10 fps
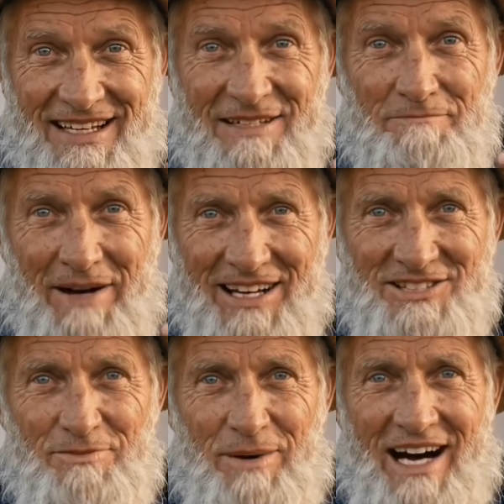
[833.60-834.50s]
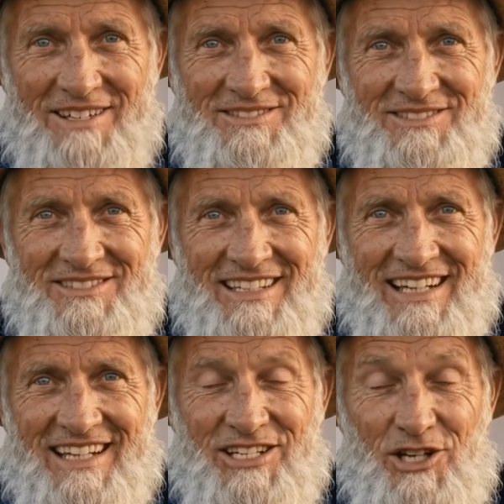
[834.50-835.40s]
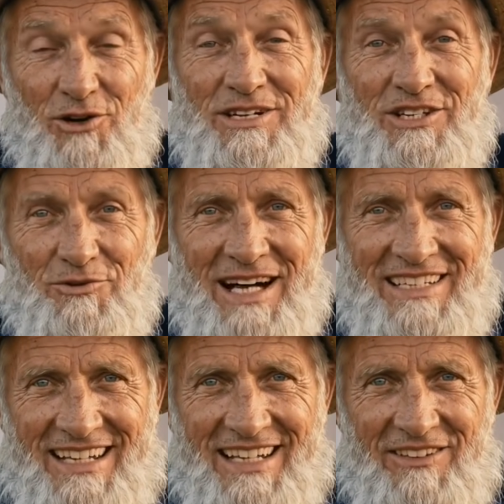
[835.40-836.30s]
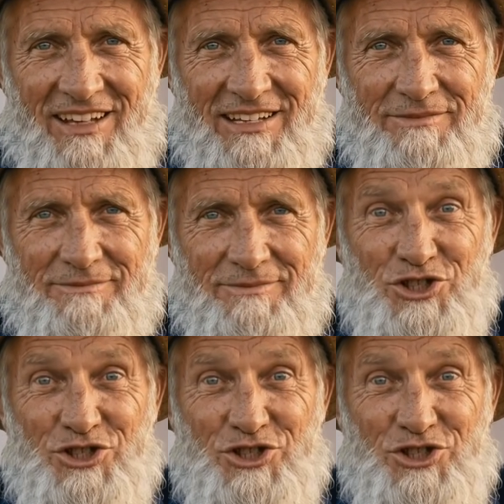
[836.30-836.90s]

of nagging bare spots, you don't need to rent